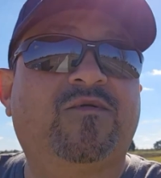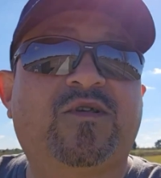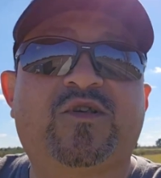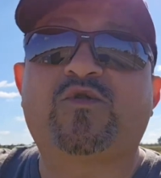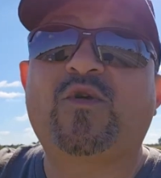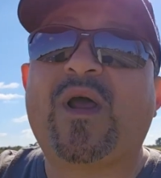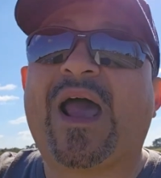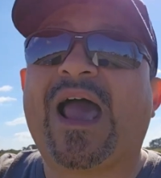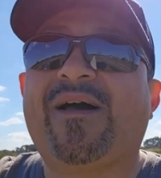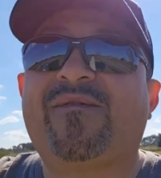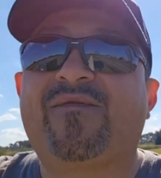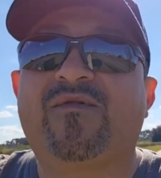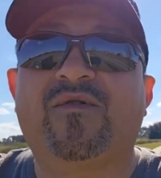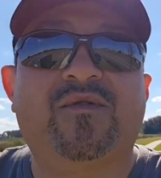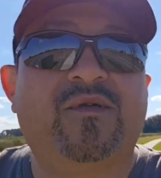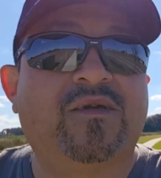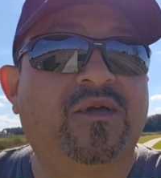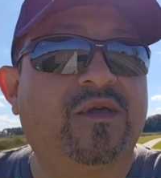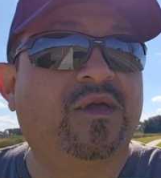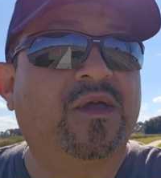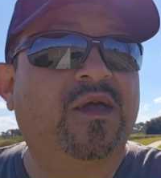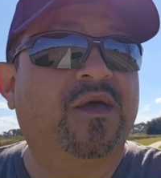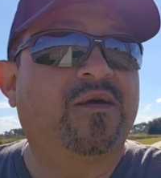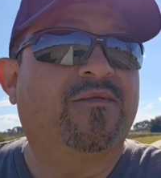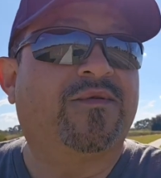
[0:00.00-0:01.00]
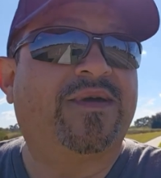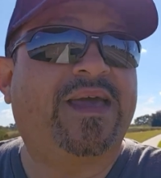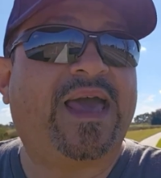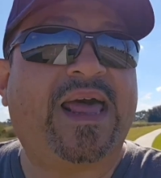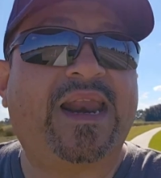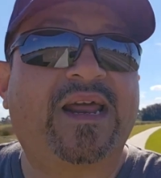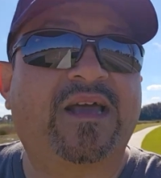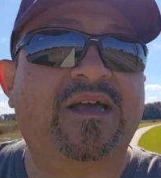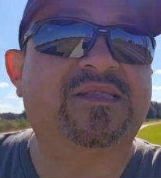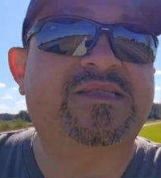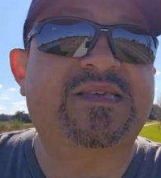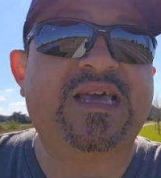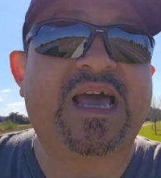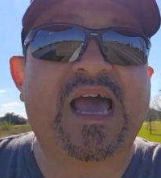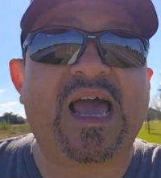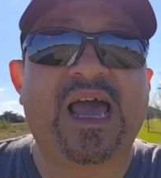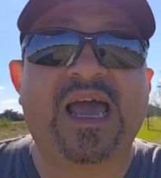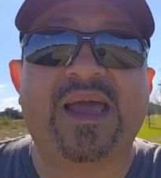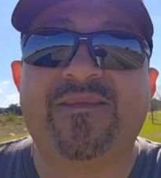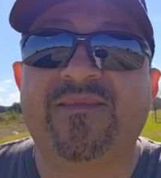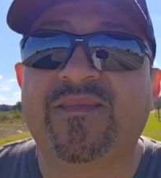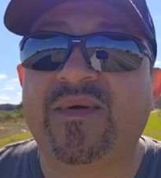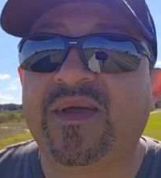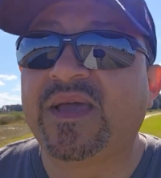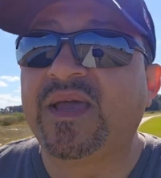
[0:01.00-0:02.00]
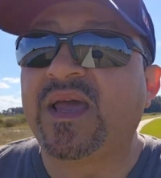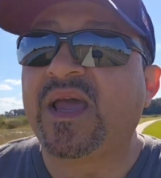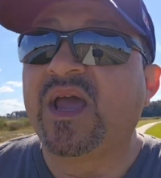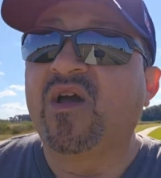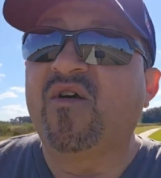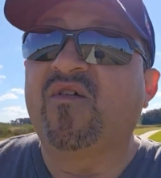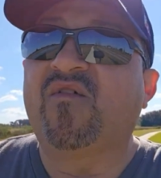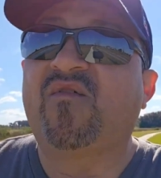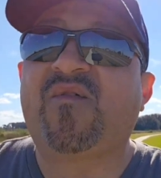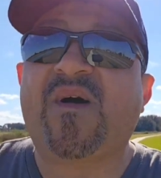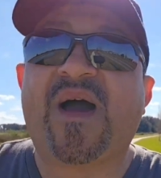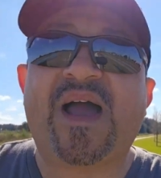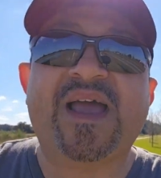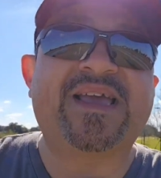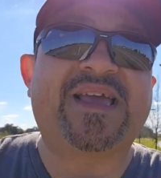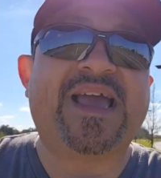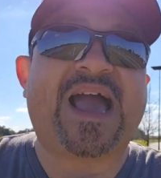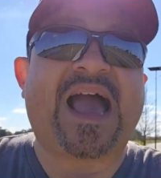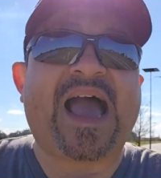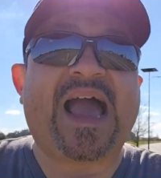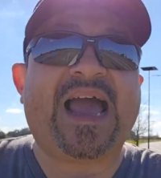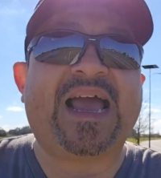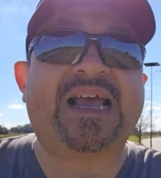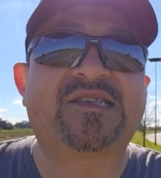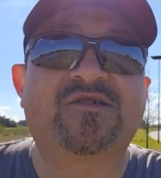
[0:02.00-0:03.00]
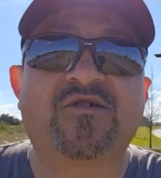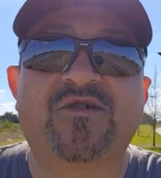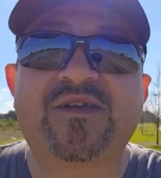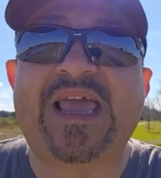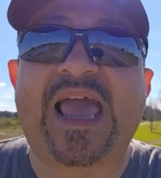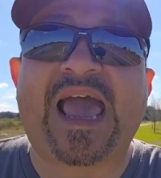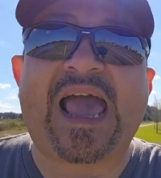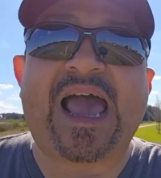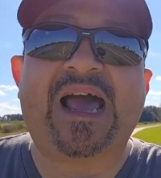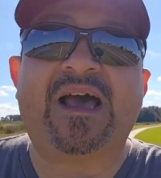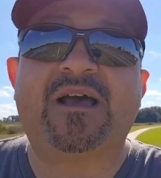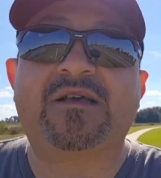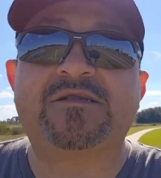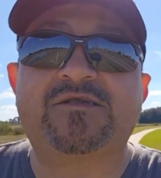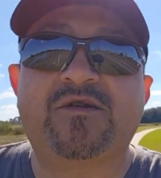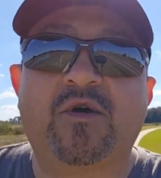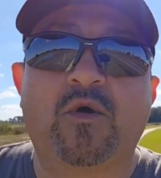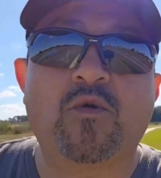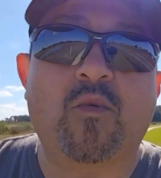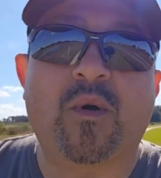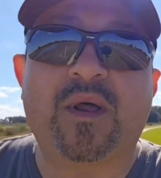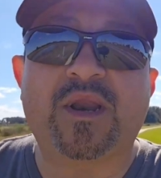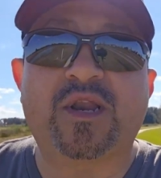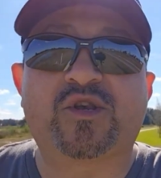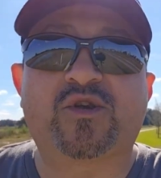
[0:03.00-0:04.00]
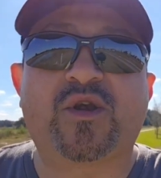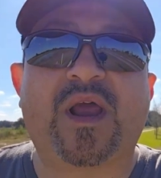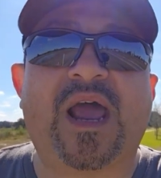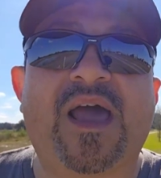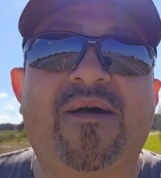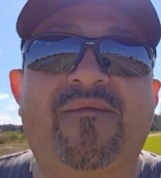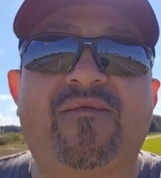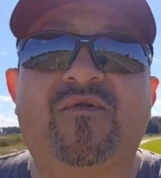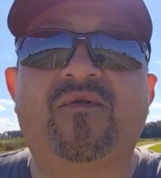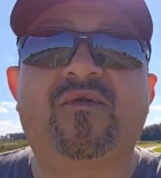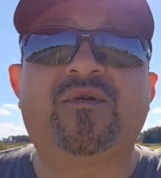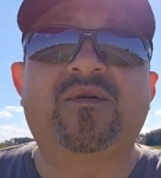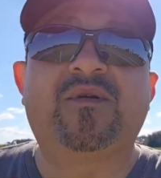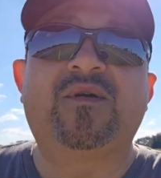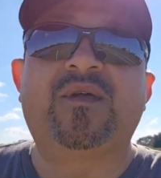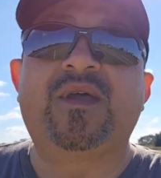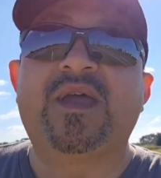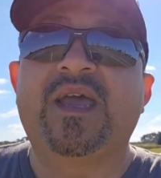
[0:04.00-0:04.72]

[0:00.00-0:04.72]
We traveled. We had a good time. Find guys or gals who want to travel.